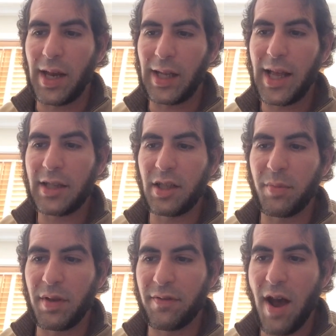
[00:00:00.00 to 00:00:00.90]
and likely
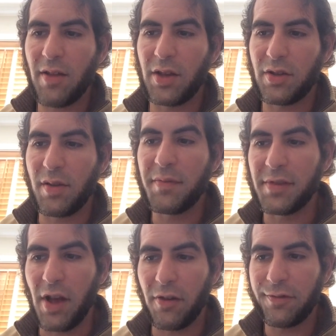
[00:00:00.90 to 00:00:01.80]
to be violent to
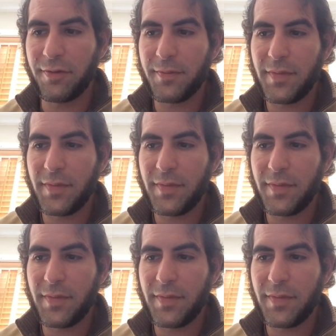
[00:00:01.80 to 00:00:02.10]
themselves,